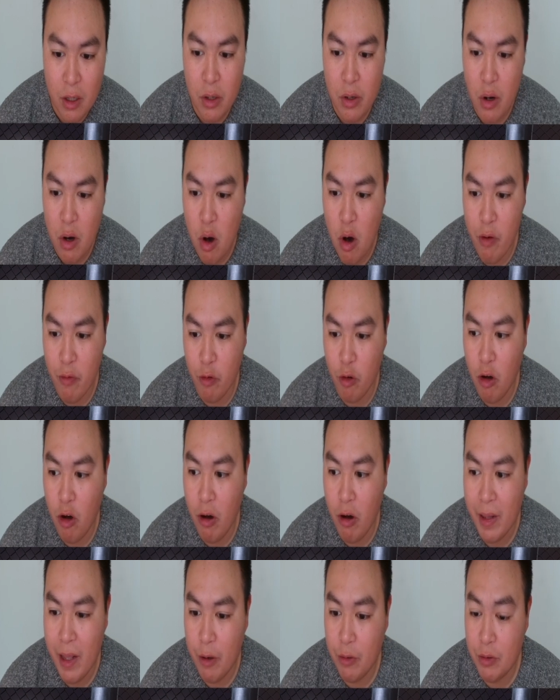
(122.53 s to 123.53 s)

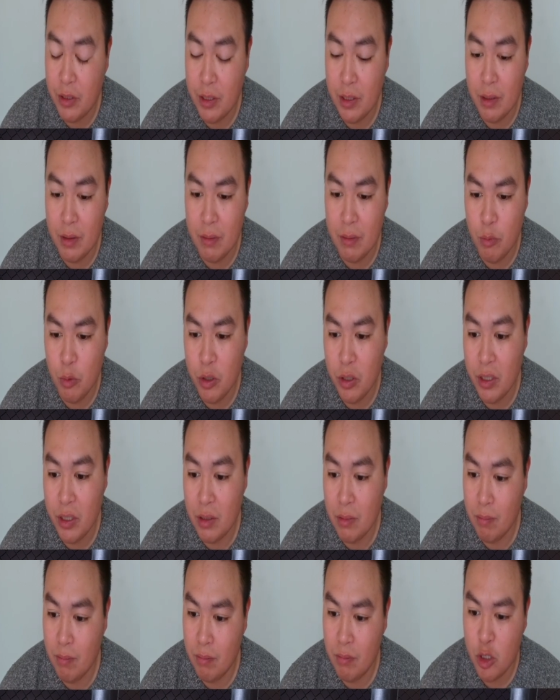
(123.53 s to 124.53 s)
overall, that was a really
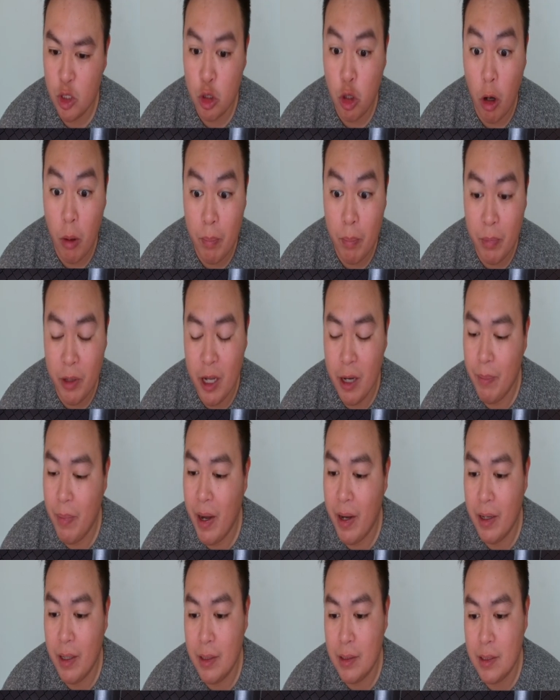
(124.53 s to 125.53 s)
sharp play
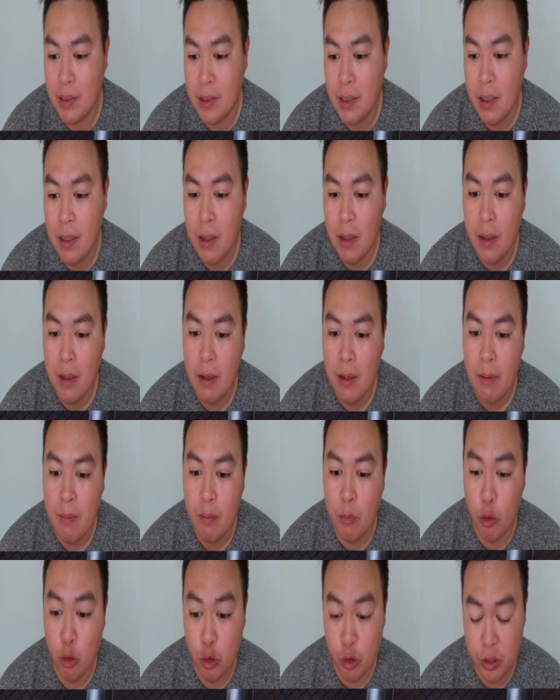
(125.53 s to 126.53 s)
by us.
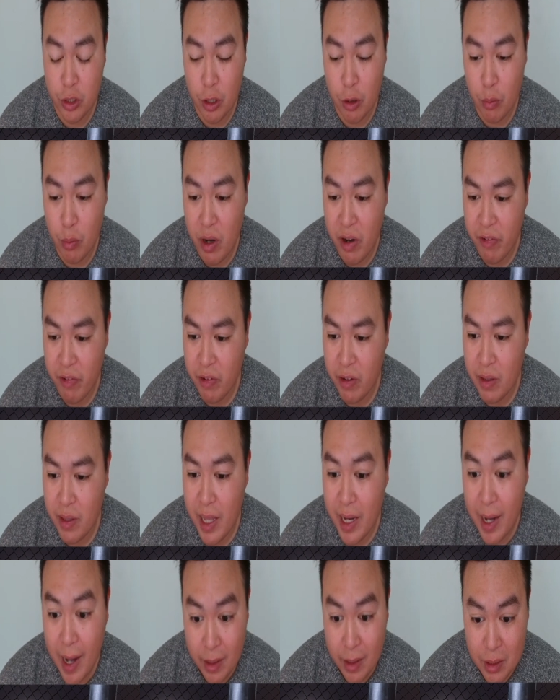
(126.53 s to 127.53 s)
Mauricio Ruffy,
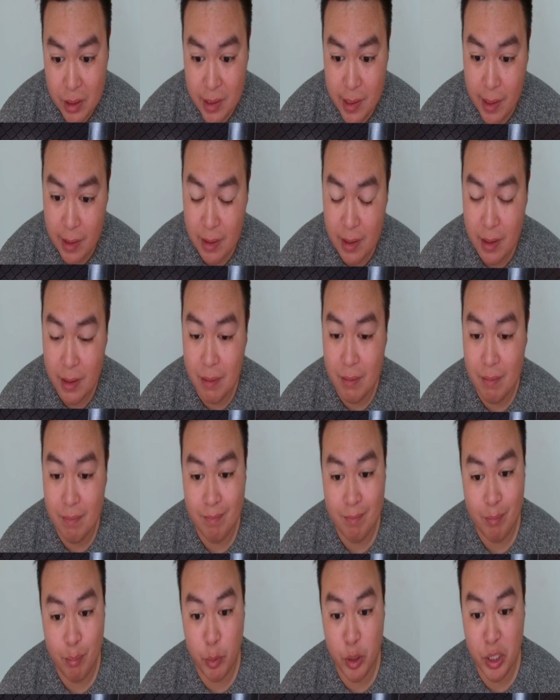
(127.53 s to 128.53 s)
that guy looks like the
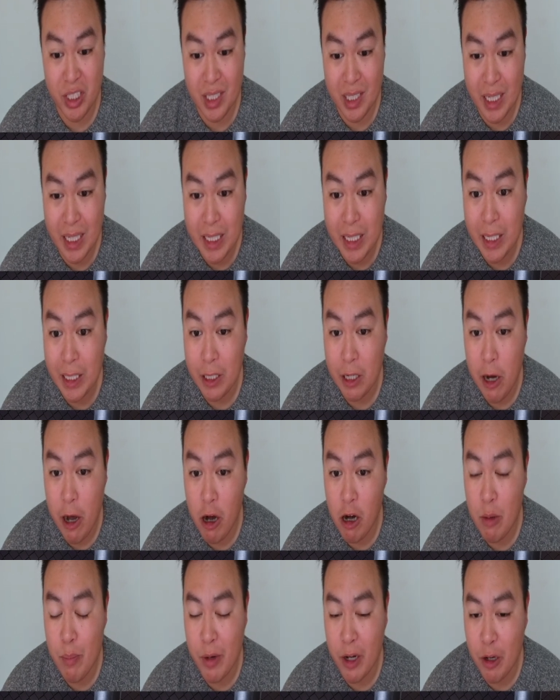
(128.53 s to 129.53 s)
Brazilian
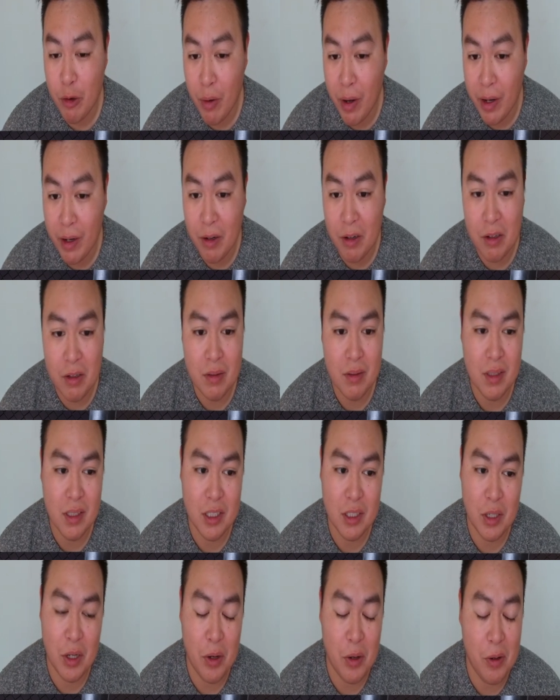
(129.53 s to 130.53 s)
Conor McGregor.
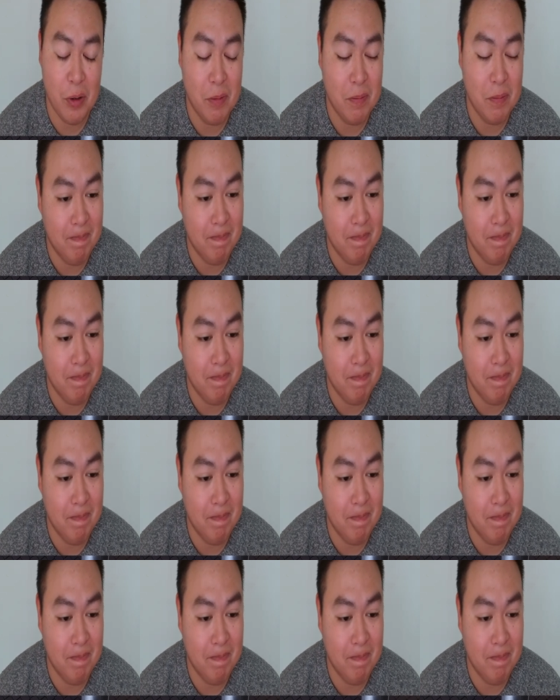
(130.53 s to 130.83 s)
So